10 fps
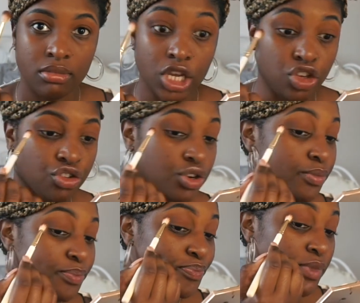It's true.
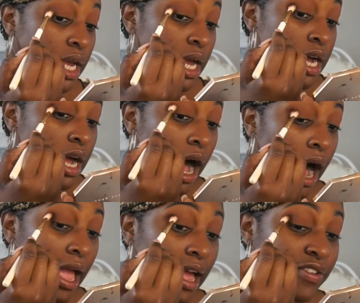
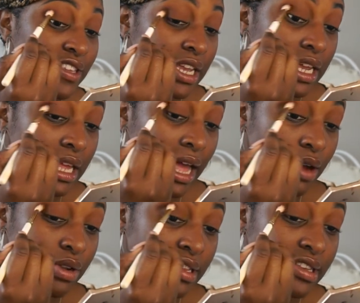I have seen
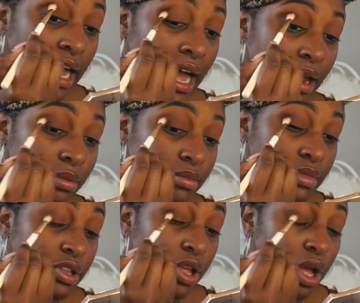countless
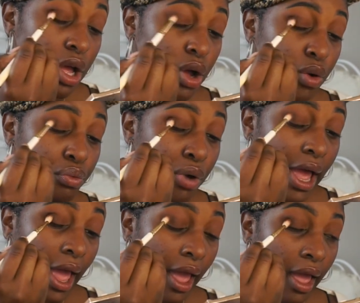times
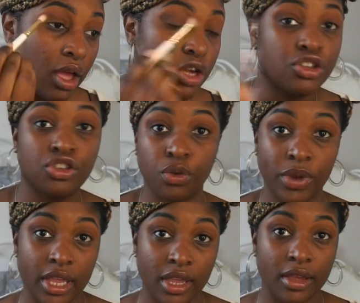where
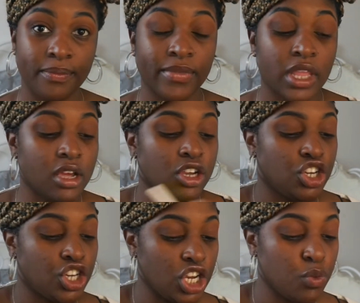Sweetie,
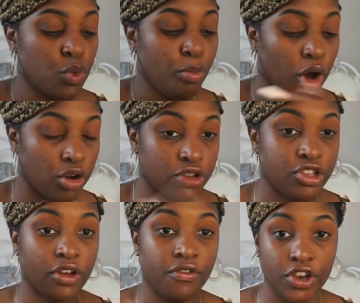she will
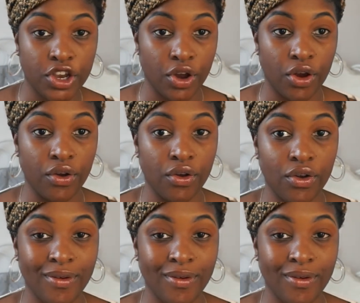post a video.